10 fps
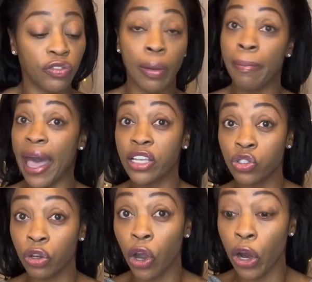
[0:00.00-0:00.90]
from
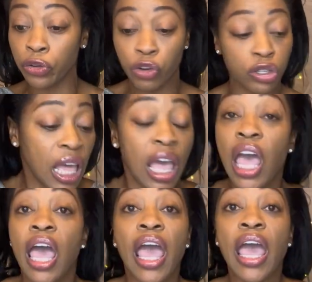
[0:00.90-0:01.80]
master gardeners,
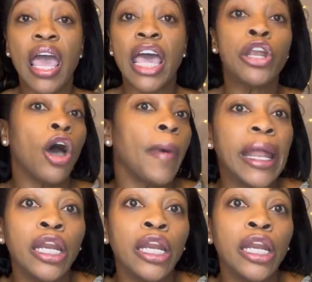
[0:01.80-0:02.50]
and nobody